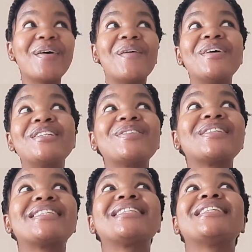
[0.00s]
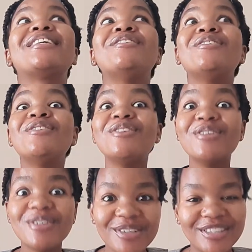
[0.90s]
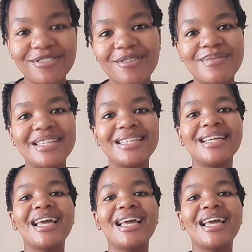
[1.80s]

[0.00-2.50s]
which was huge for me.